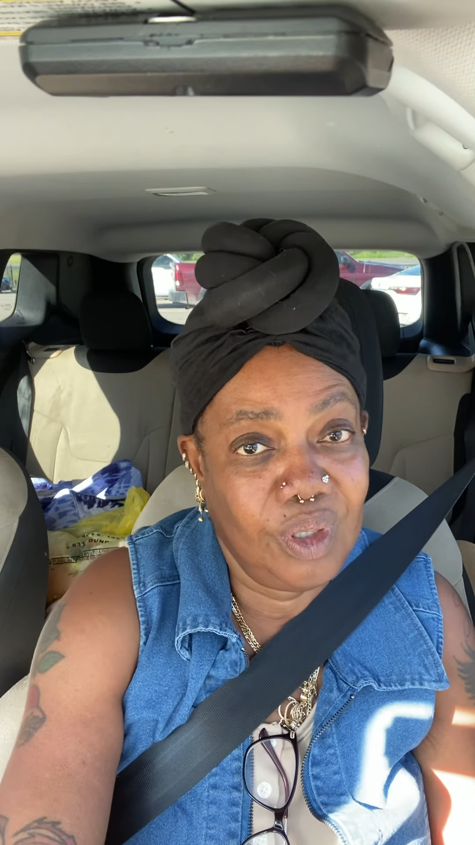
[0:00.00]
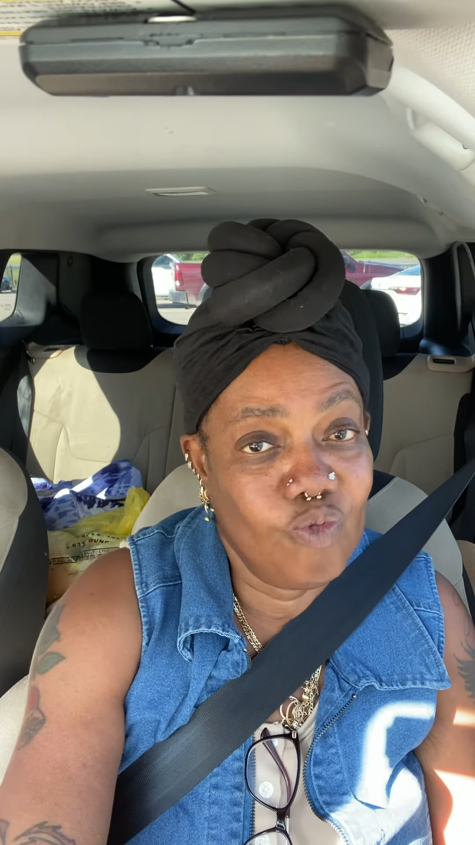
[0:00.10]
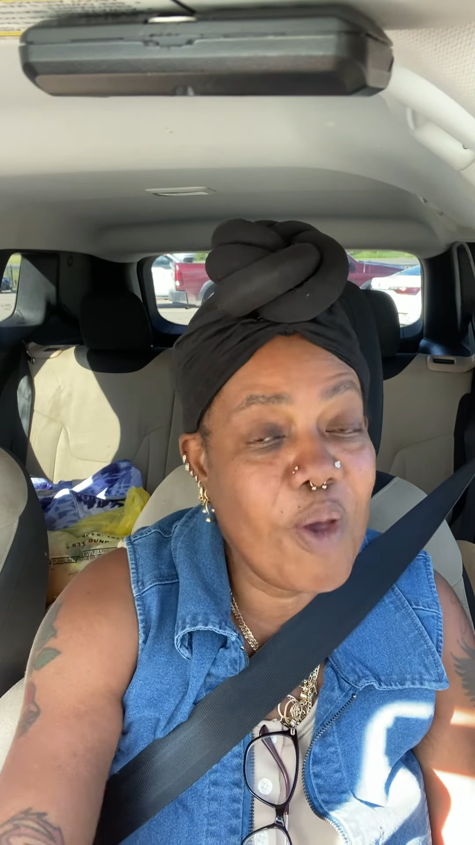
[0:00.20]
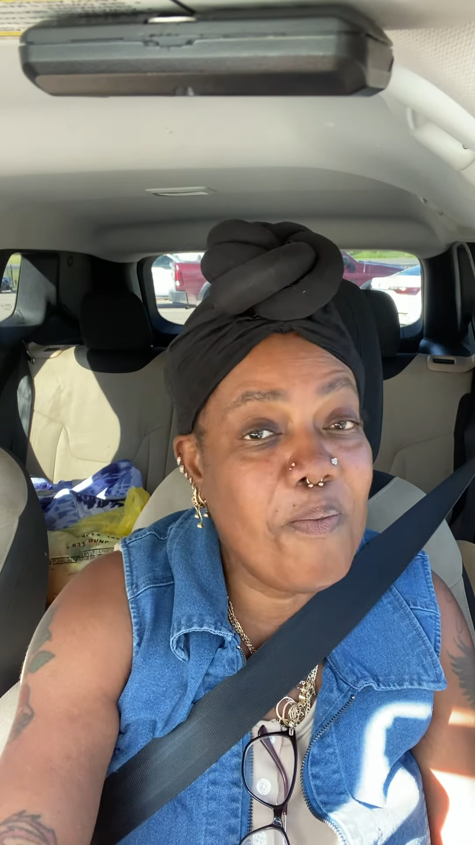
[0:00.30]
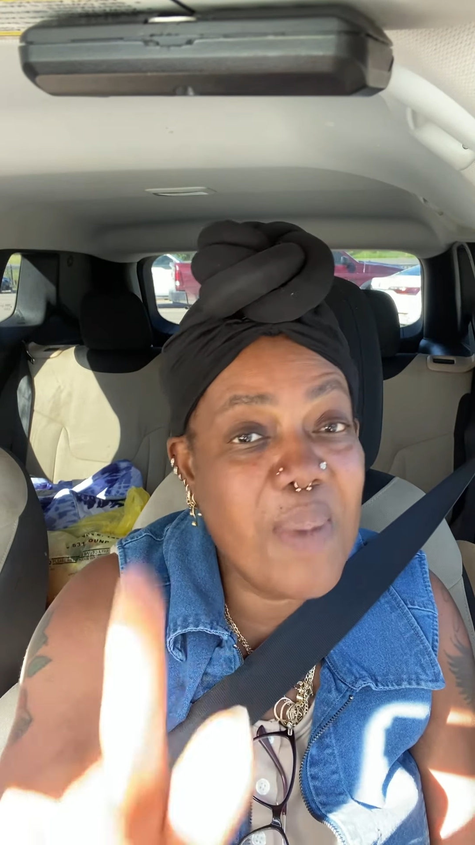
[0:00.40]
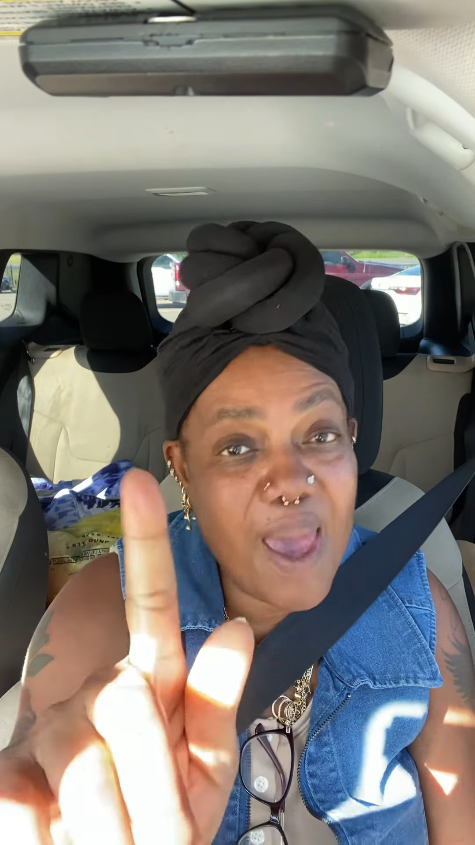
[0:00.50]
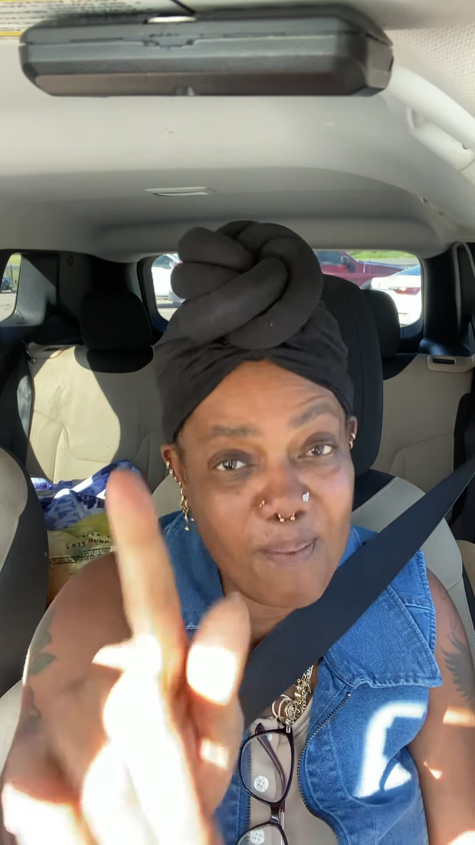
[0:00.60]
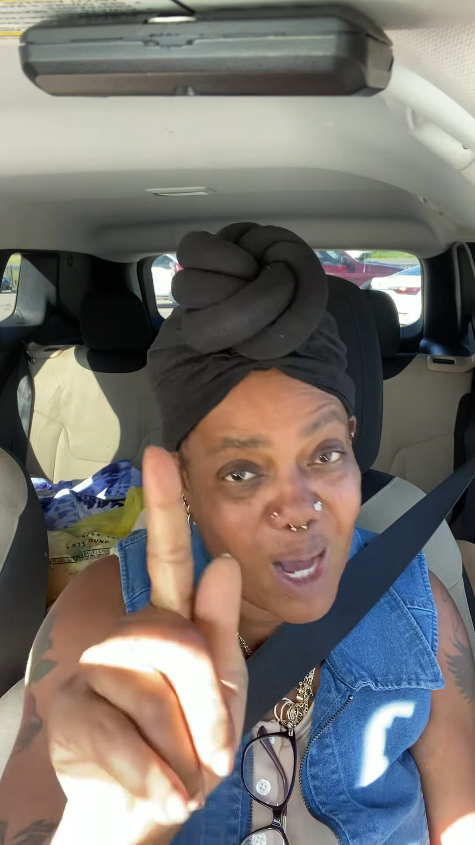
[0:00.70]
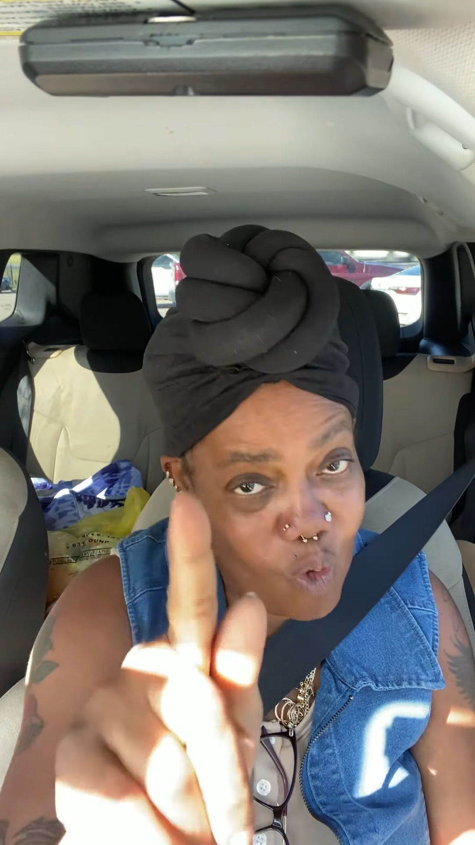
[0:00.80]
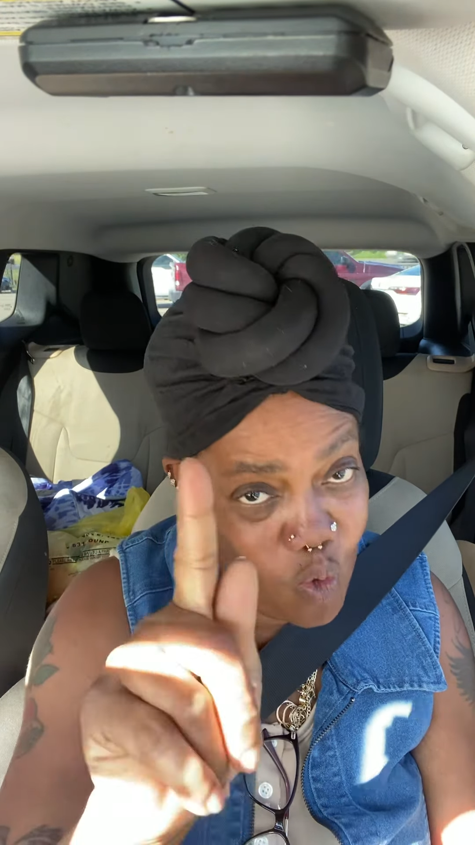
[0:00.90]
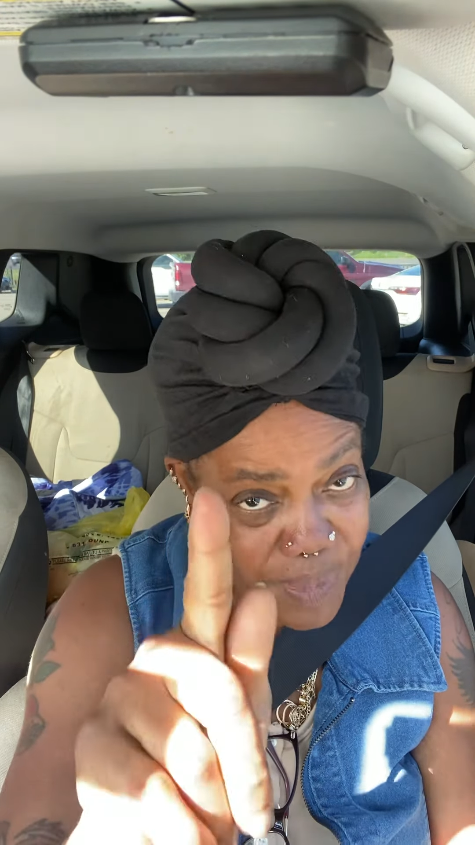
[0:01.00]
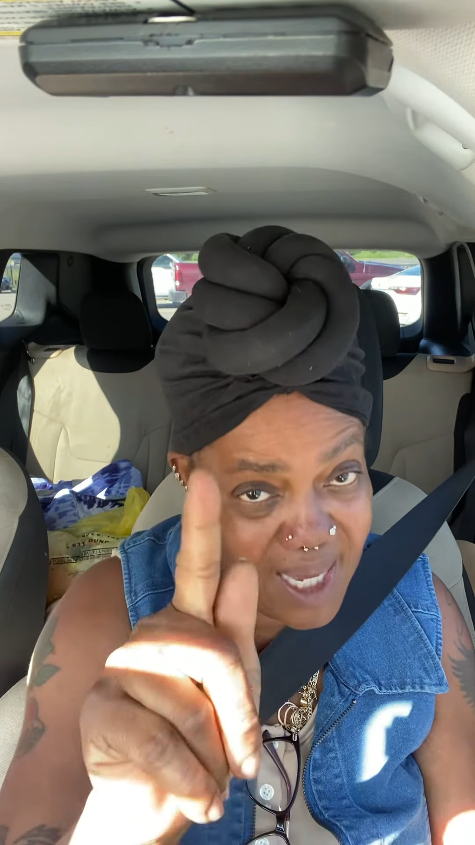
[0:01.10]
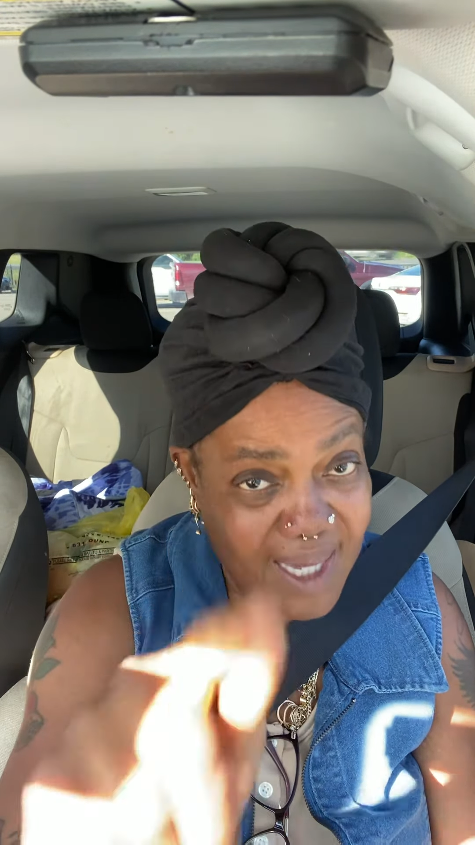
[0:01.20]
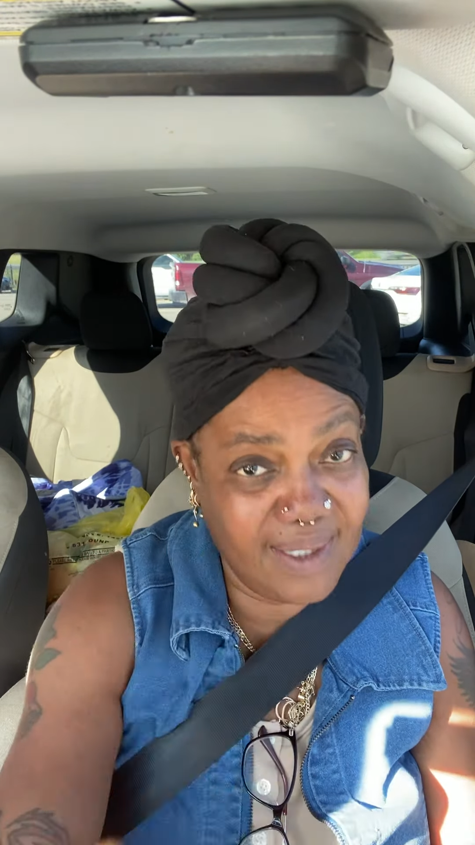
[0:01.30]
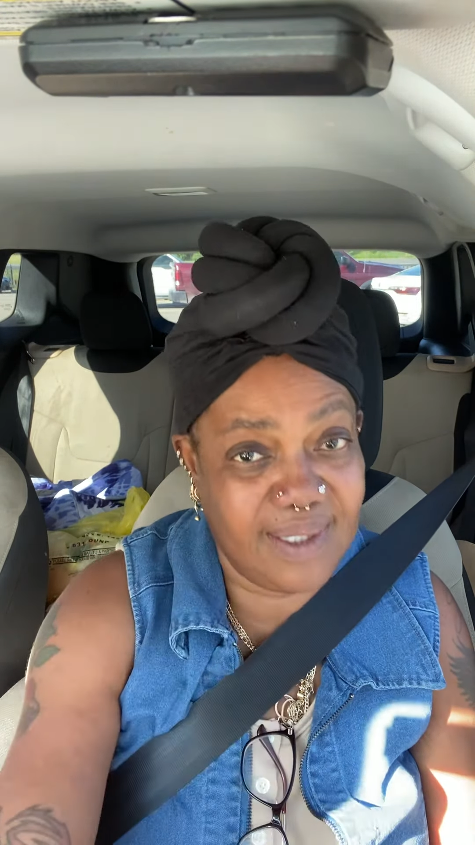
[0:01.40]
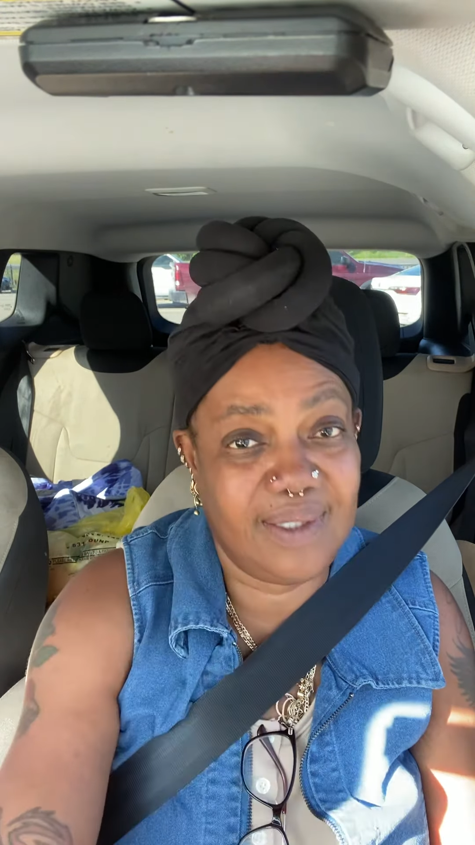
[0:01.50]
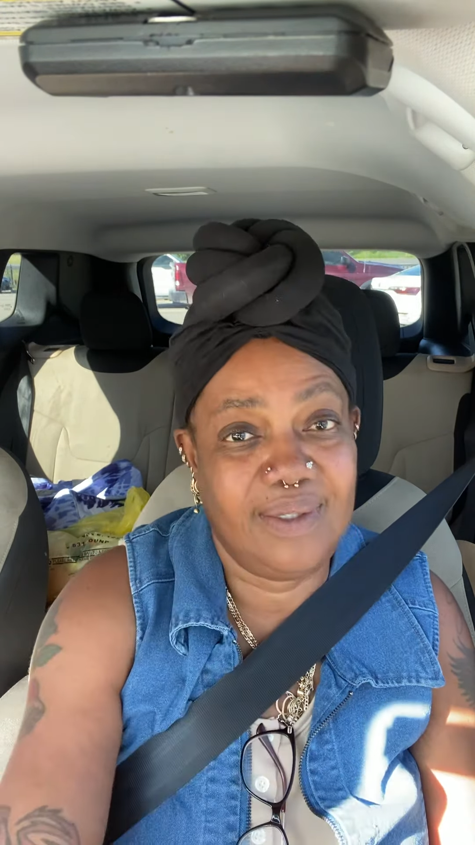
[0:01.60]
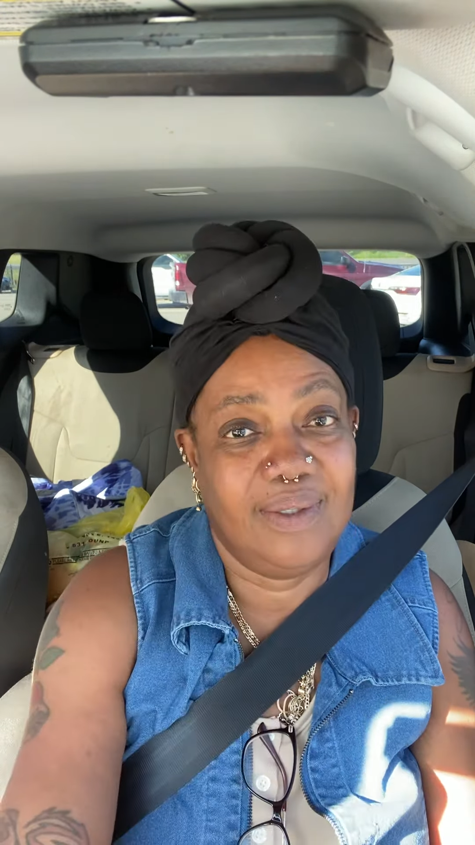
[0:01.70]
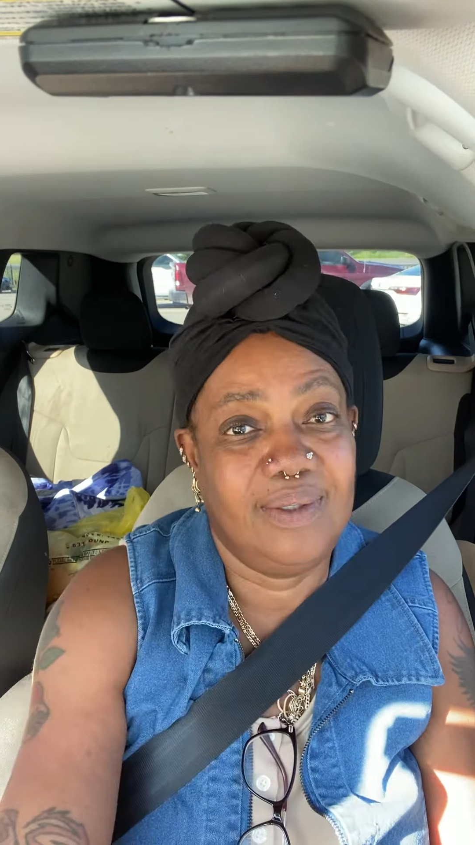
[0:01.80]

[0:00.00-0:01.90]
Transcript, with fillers: Remember who me is.